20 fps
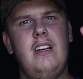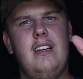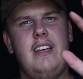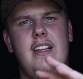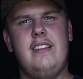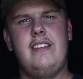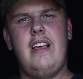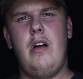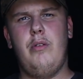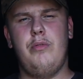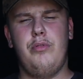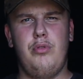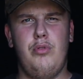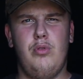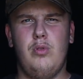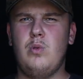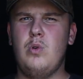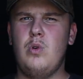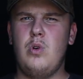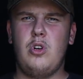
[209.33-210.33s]
get down through
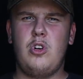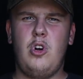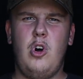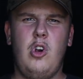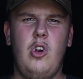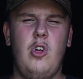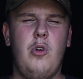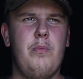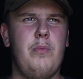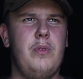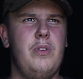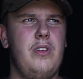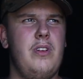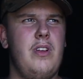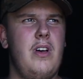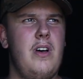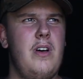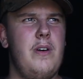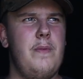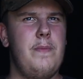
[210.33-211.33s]
the water column,
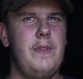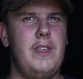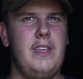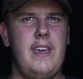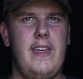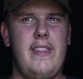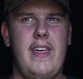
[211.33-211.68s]
and